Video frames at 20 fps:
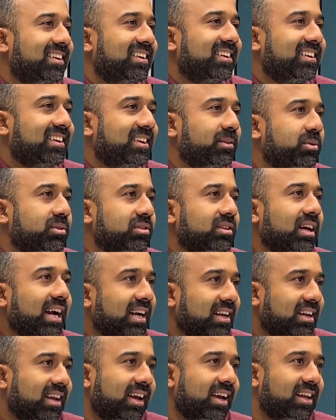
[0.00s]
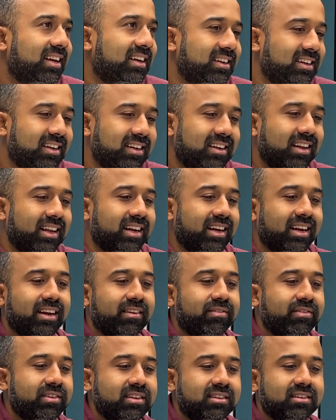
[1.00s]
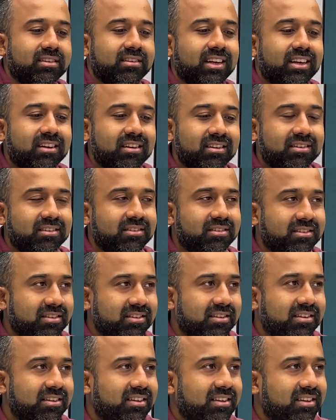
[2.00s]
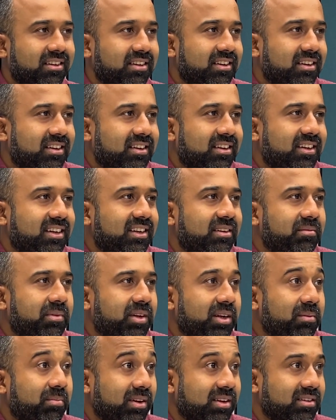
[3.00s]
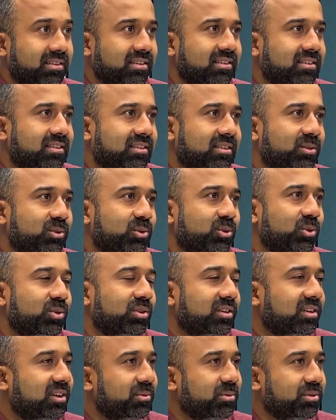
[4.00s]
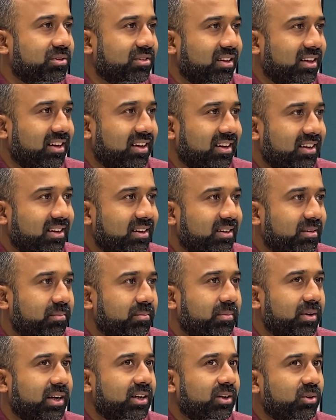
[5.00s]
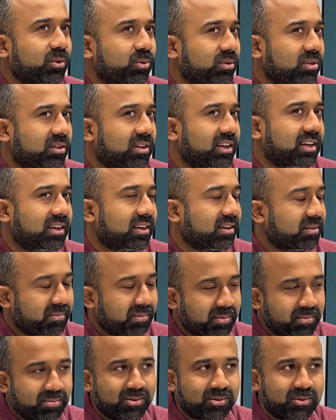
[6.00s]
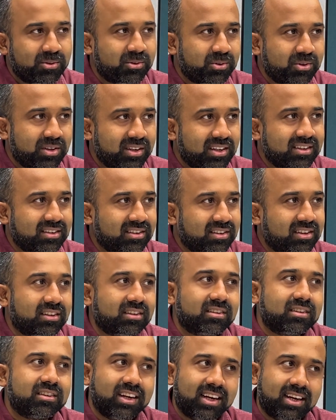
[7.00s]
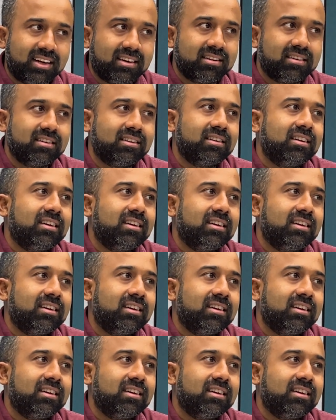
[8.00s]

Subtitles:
He was at Cannes and he'd like left his stickers in many places to show that he was there. But I don't think people know who he is just yet.